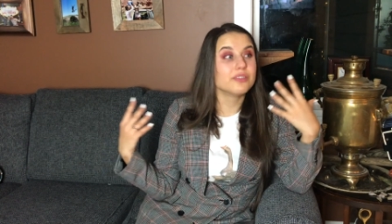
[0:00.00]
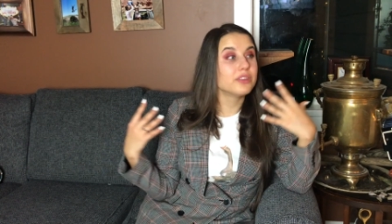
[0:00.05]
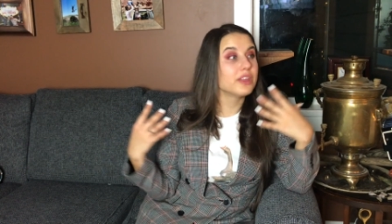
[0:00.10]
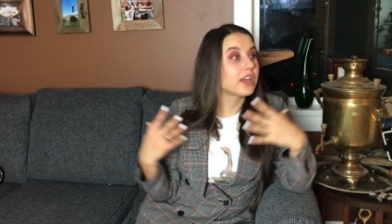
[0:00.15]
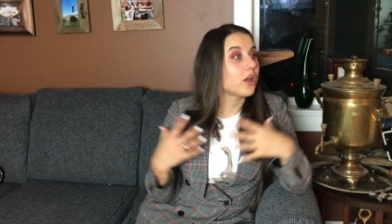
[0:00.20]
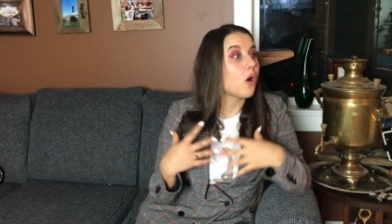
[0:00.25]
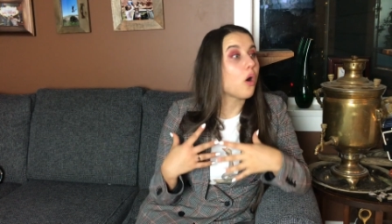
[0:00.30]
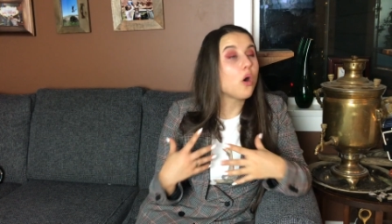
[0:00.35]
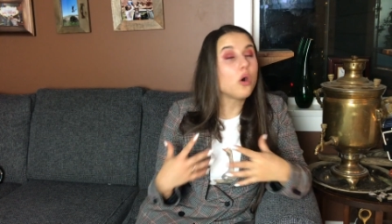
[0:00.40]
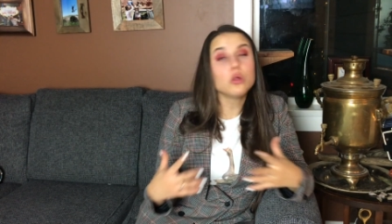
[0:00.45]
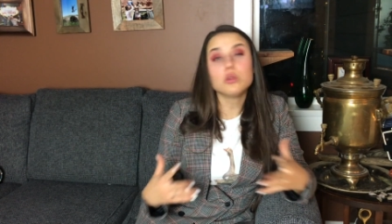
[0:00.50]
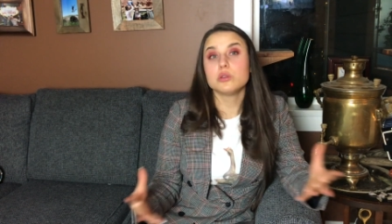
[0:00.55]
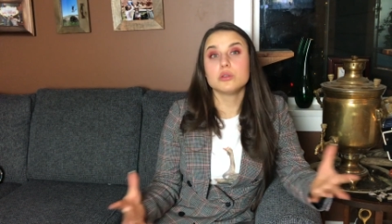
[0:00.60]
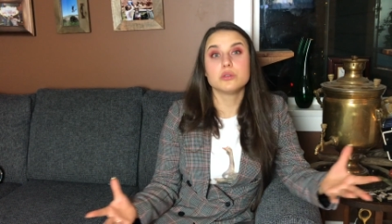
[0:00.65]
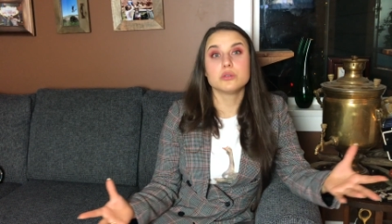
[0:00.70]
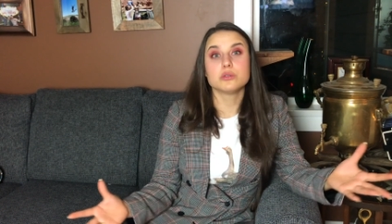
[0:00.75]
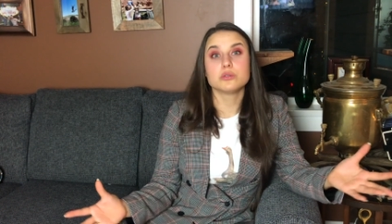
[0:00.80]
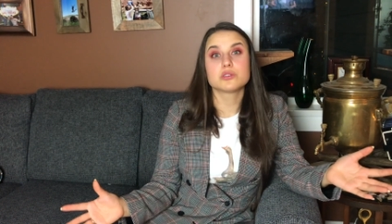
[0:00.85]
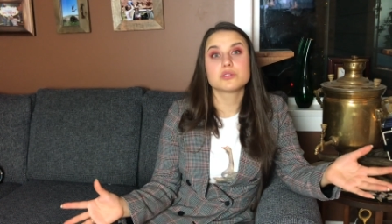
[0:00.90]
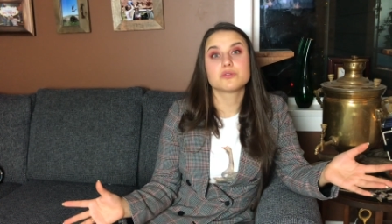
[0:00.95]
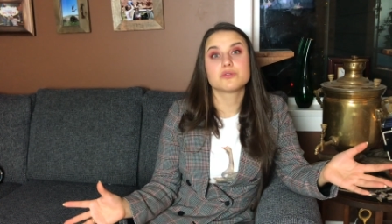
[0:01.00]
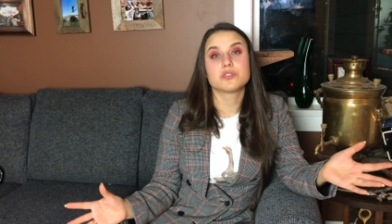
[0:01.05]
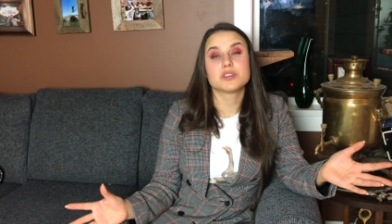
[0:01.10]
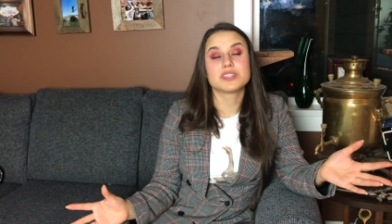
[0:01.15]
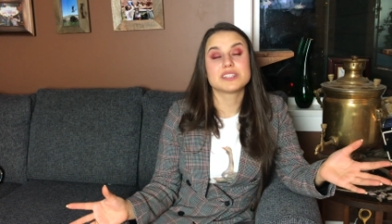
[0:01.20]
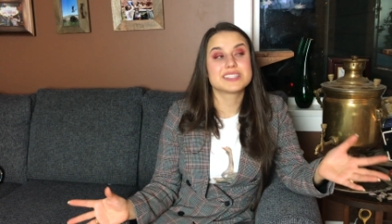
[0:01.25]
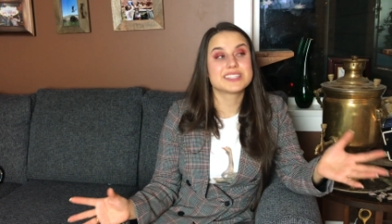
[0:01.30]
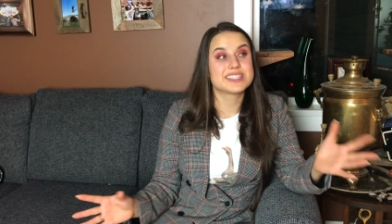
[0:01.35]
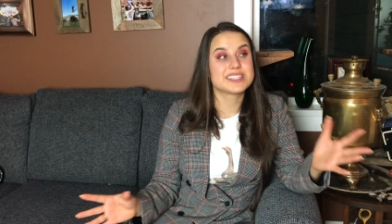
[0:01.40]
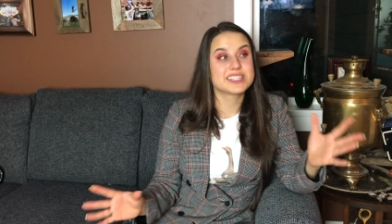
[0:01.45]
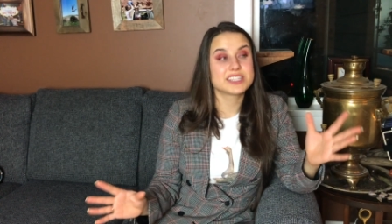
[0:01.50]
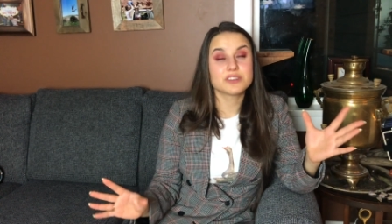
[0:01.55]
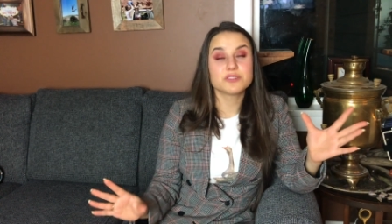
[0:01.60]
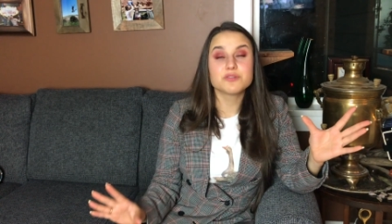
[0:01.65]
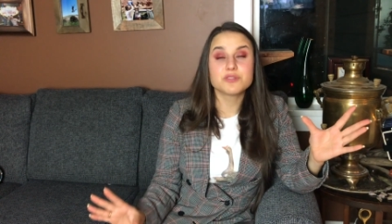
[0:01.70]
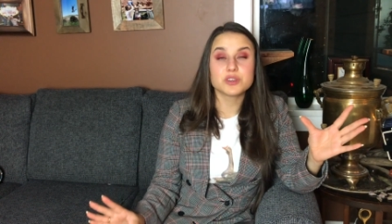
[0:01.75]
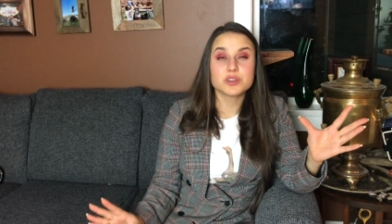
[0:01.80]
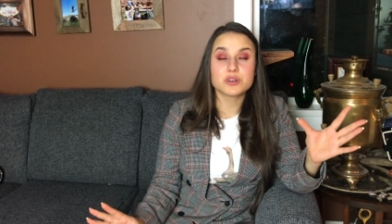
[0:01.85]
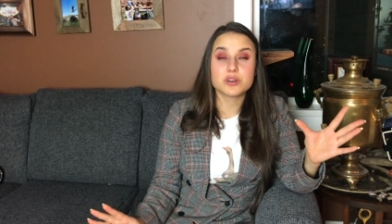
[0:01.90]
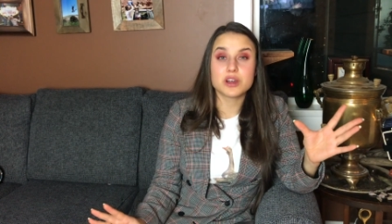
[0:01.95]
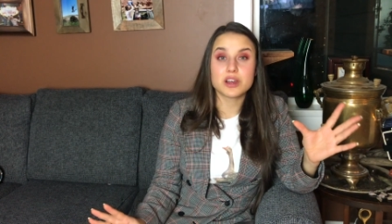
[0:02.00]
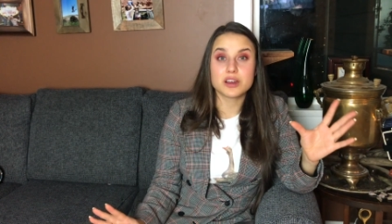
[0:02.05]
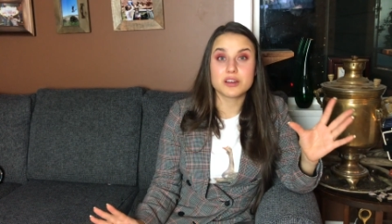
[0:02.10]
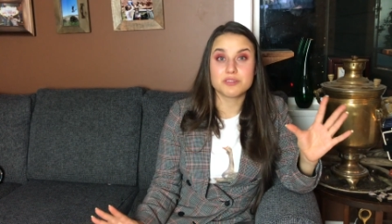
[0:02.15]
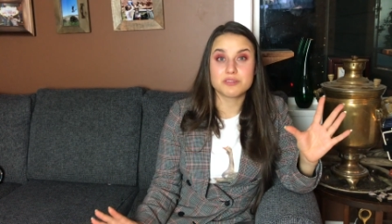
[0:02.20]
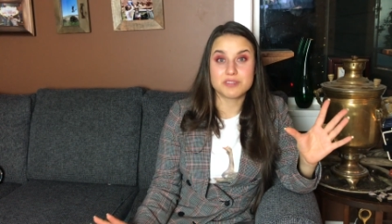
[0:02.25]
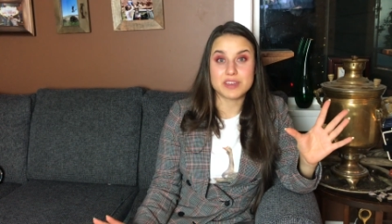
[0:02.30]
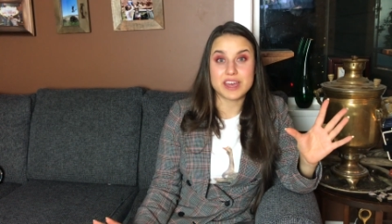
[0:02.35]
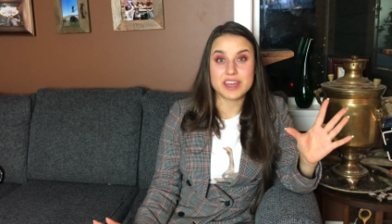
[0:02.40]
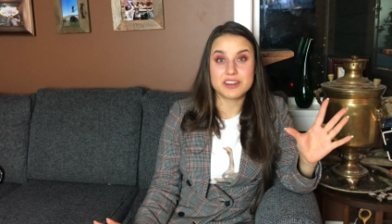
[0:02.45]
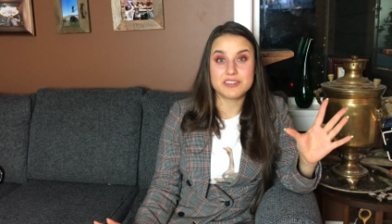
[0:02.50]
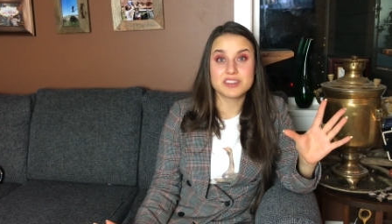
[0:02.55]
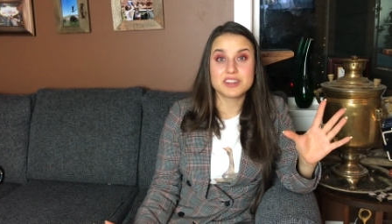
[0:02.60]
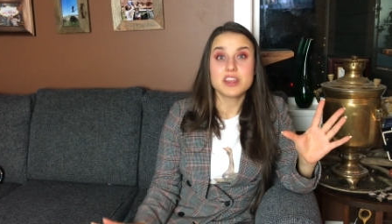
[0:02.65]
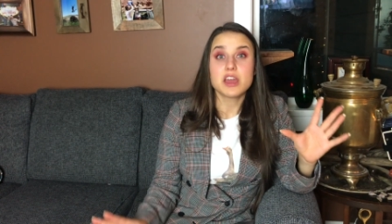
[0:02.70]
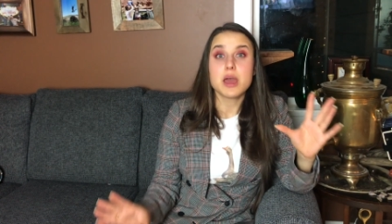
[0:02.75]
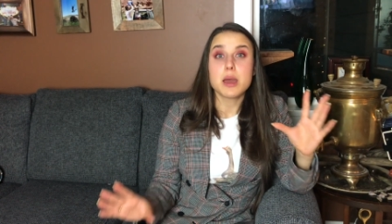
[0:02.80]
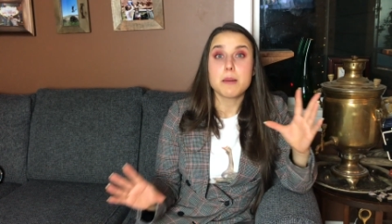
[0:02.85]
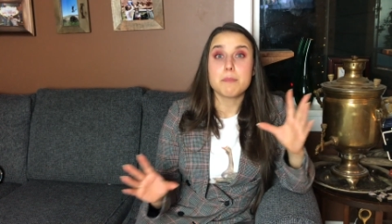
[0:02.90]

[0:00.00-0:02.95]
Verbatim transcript: like all loose, for instance, if you're a fan of it.